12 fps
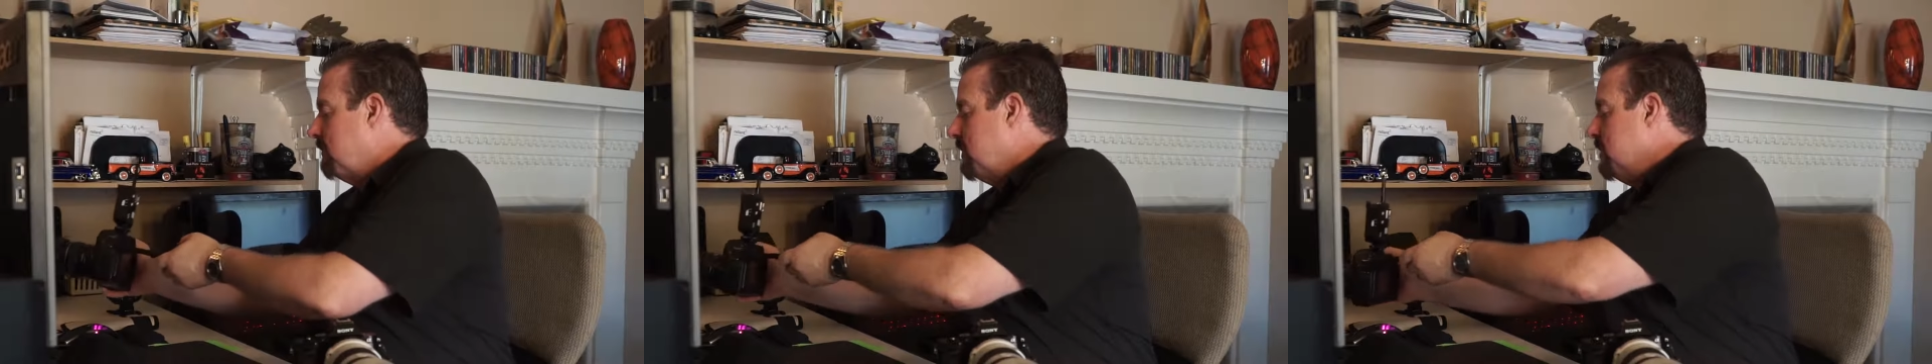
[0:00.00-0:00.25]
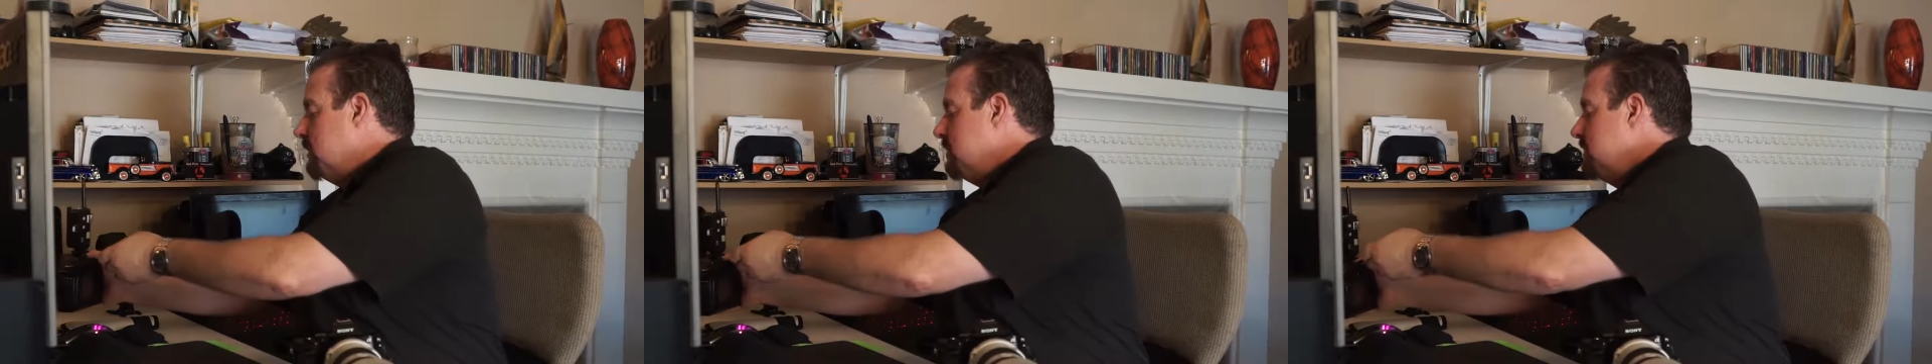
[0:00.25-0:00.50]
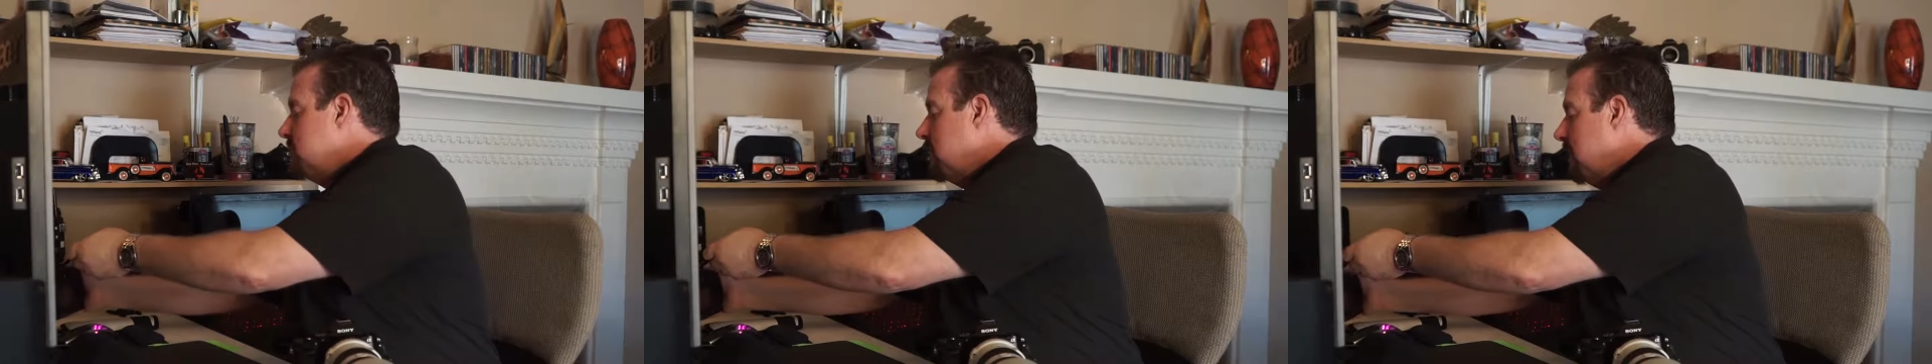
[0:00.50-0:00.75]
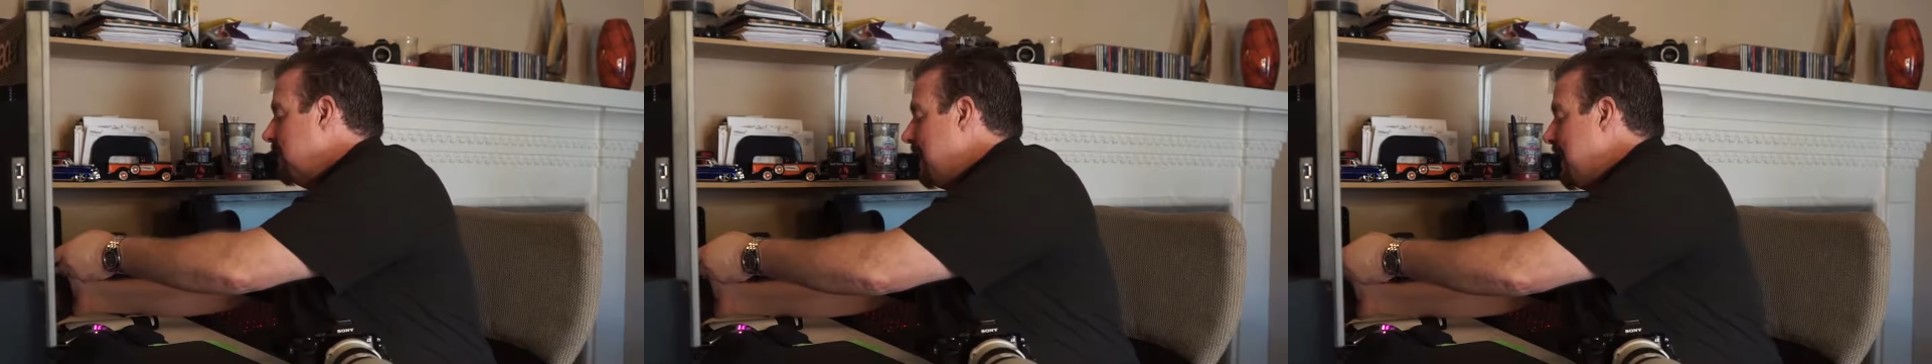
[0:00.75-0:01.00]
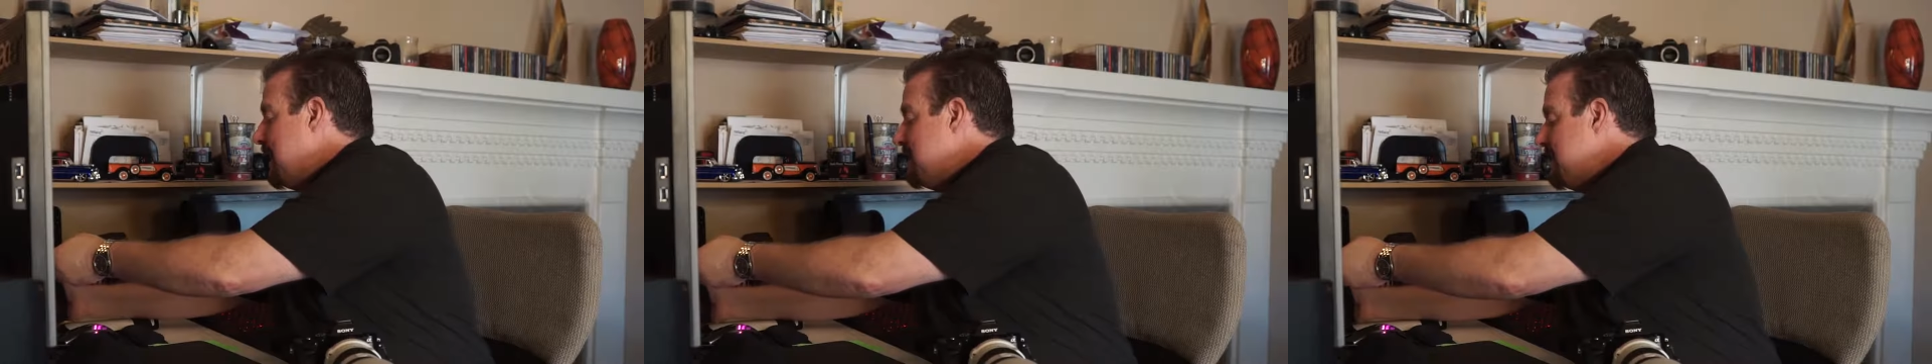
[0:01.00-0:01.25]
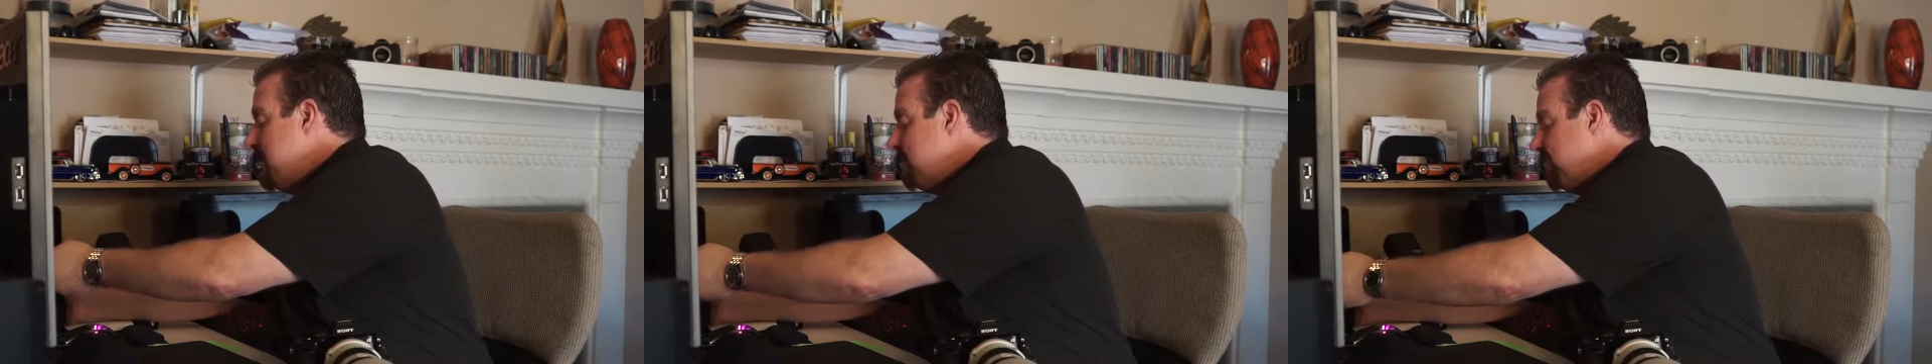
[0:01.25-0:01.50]
is an
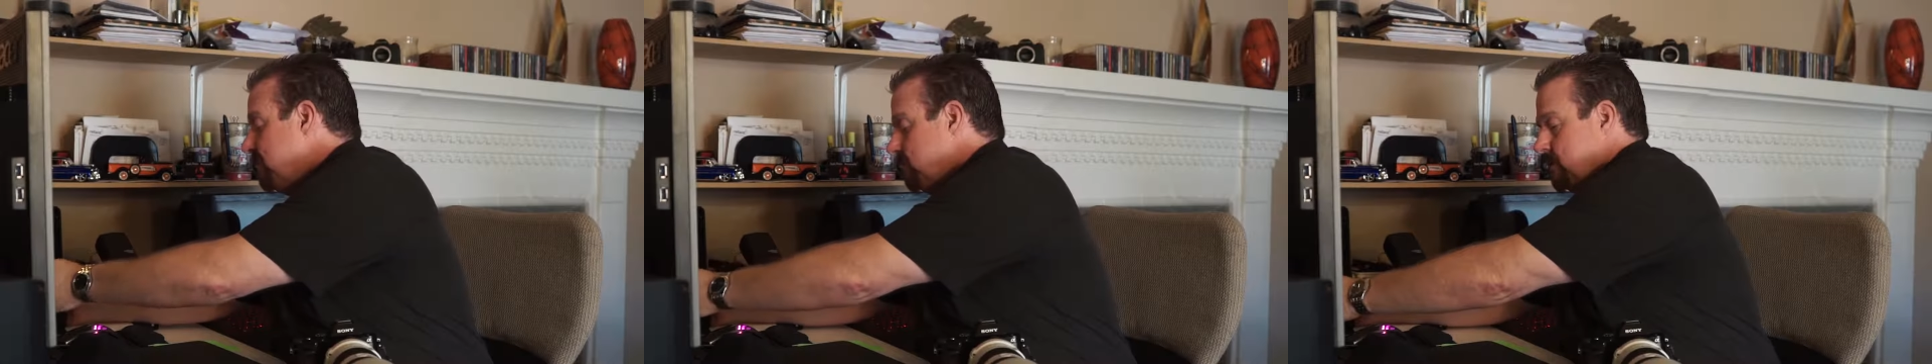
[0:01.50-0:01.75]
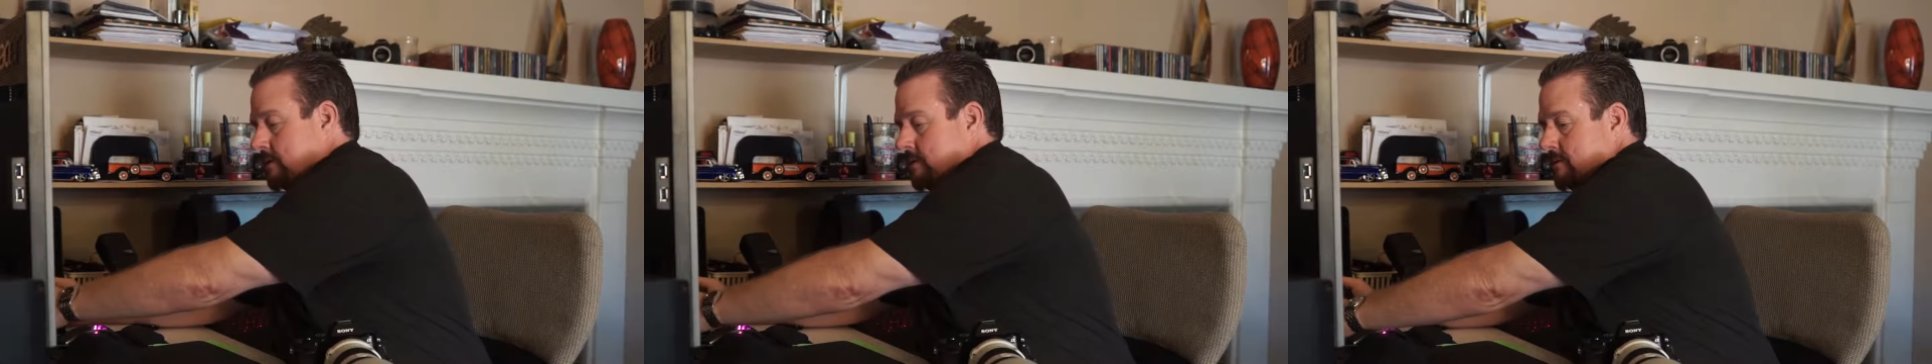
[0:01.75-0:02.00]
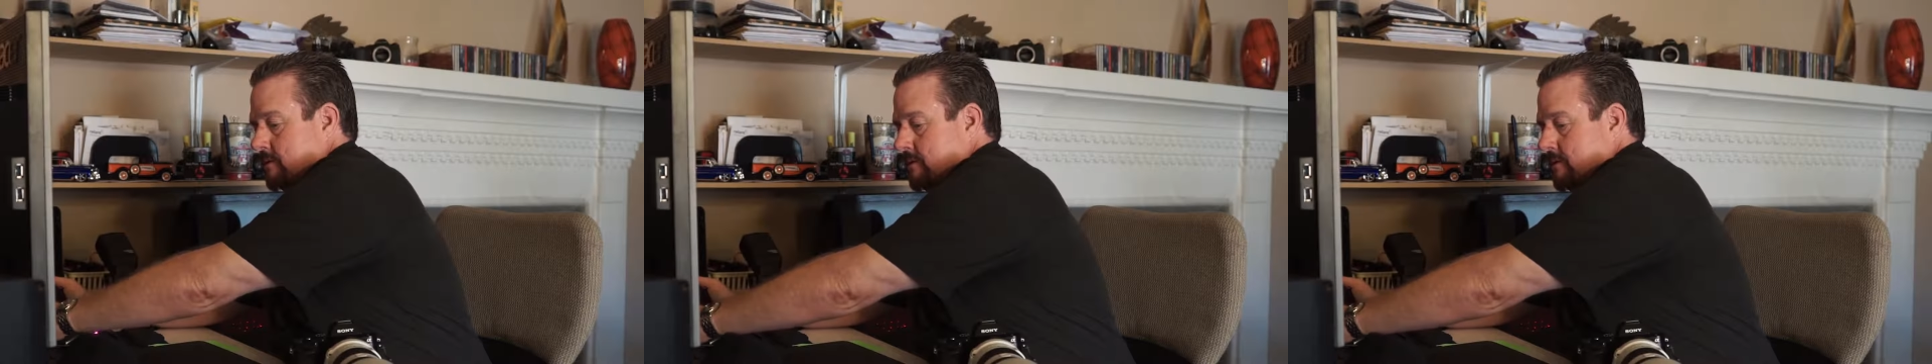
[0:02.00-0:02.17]
ND filter.